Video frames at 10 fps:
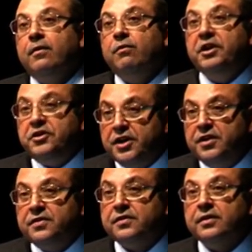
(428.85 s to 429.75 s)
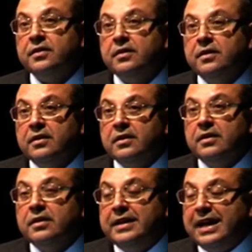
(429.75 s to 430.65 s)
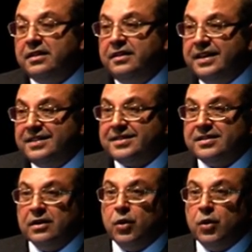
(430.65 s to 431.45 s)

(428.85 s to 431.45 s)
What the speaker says: which is that this